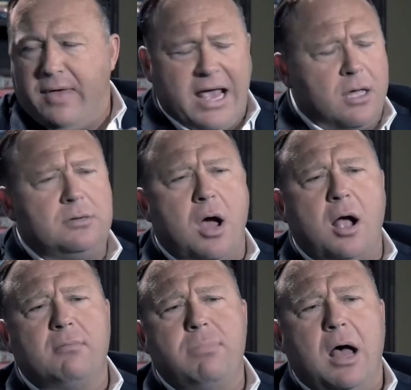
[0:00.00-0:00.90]
They can
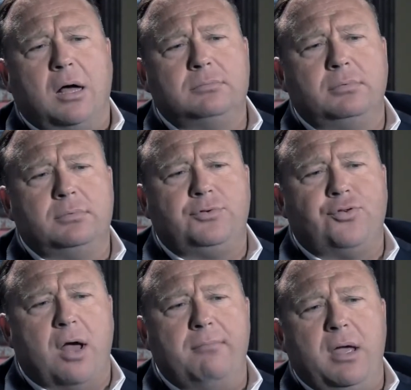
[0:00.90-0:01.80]
talk about
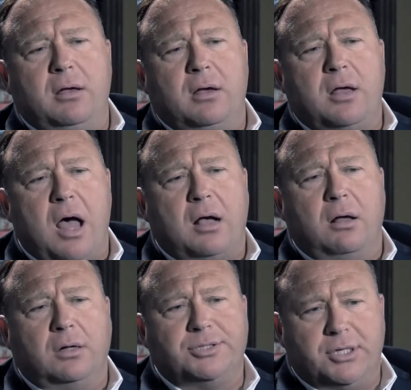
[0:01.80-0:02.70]
Trump being a cock
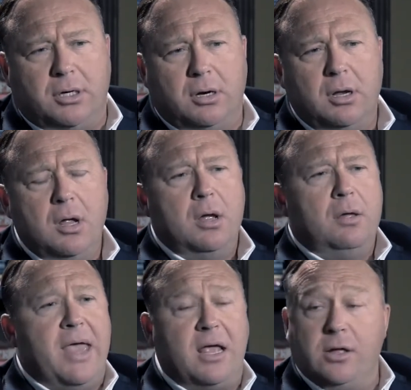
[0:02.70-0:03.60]
holster.
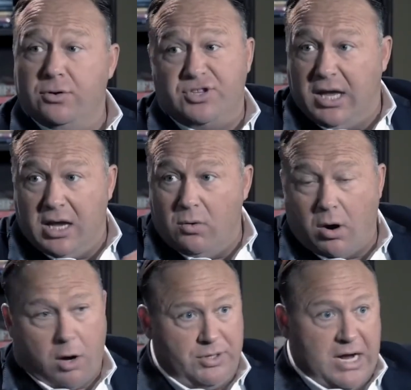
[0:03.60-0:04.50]
They can use the
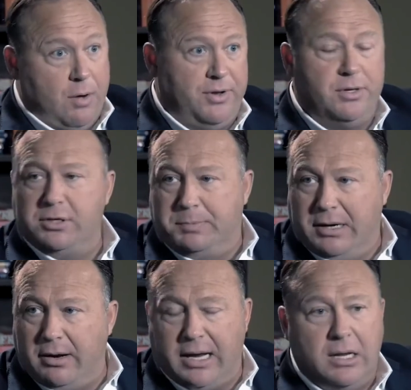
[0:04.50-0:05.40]
N-word, which I wouldn't use,
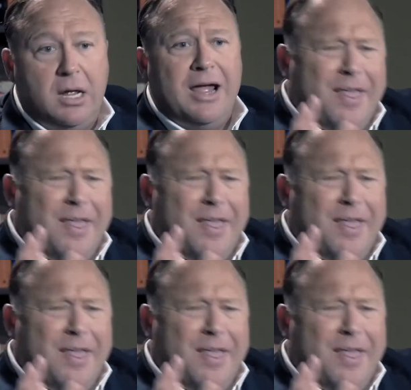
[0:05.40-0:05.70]
period.